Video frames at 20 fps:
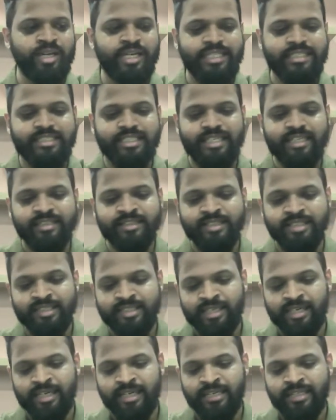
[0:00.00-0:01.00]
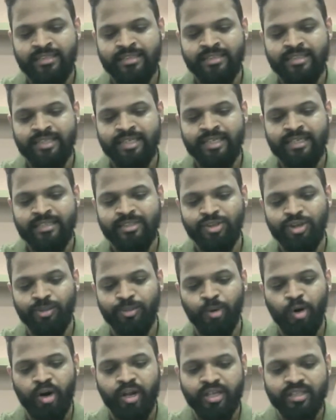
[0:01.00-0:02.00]
Is is your
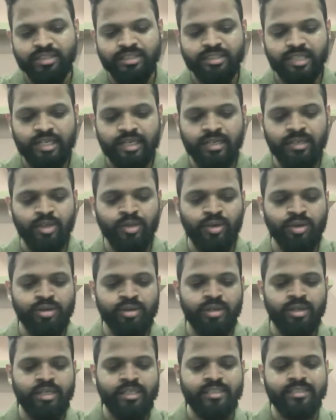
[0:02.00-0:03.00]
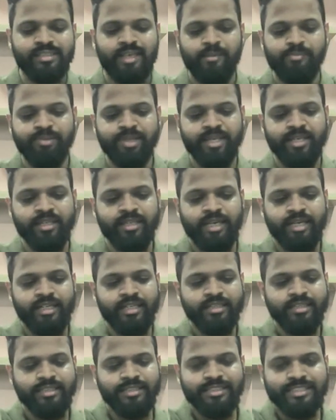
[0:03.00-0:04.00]
product still something that
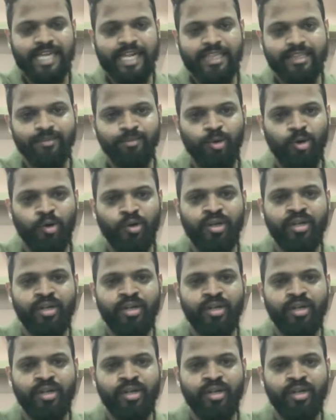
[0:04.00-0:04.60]
is in stealth mode?